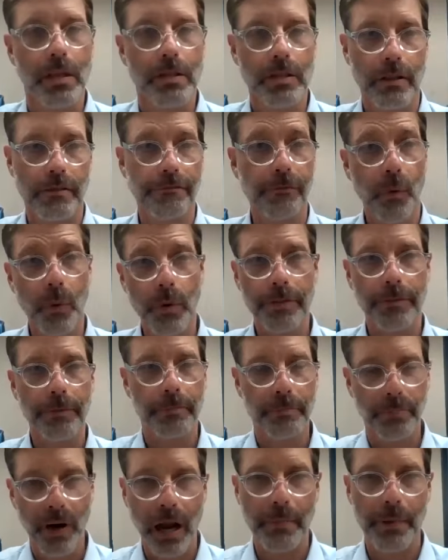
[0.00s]
So the
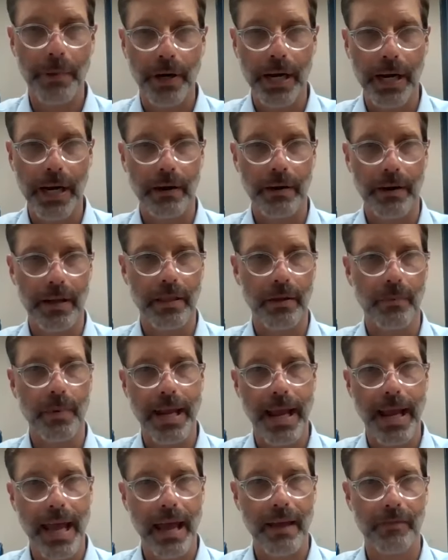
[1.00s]
fourth primary area that
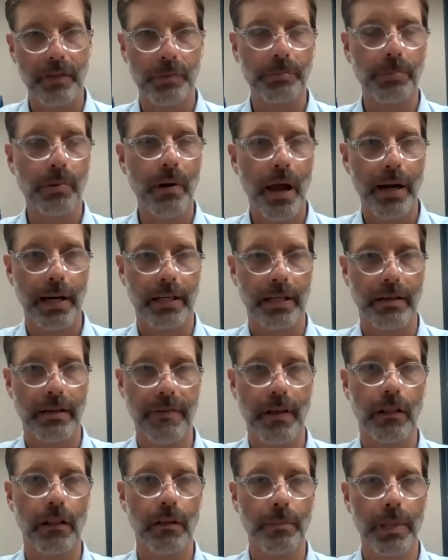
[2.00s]
we have is product
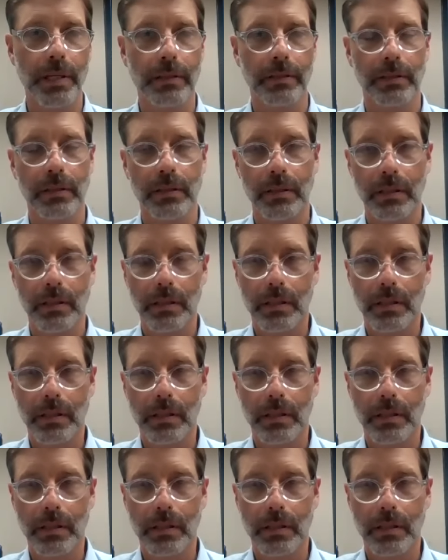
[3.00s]
development.